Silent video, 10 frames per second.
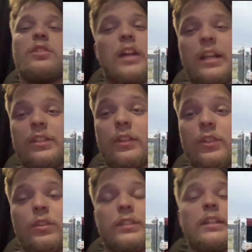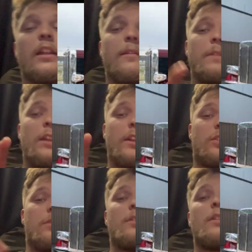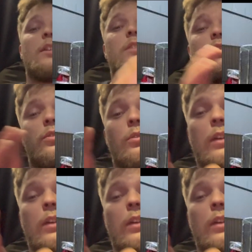nice looking trucks. And to uh, to